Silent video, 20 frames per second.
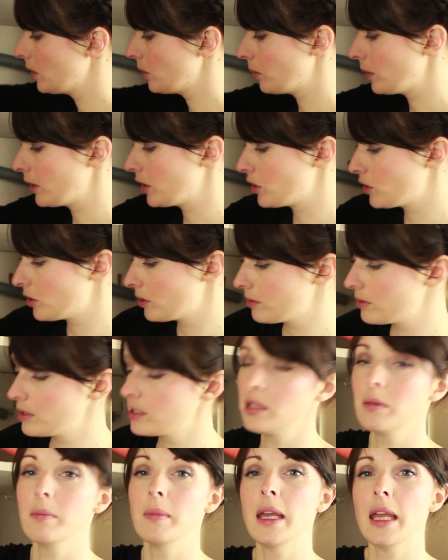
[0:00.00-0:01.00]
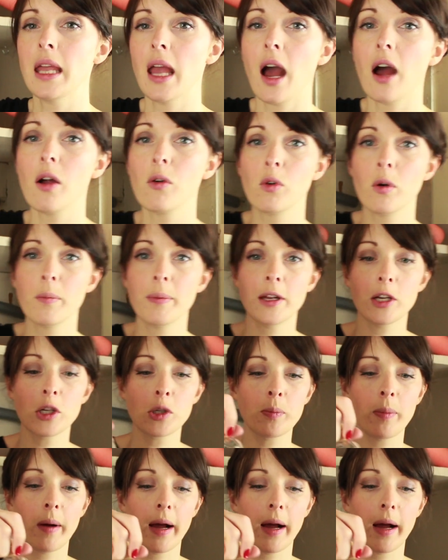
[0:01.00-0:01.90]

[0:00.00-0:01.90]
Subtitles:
which to me are rubbish,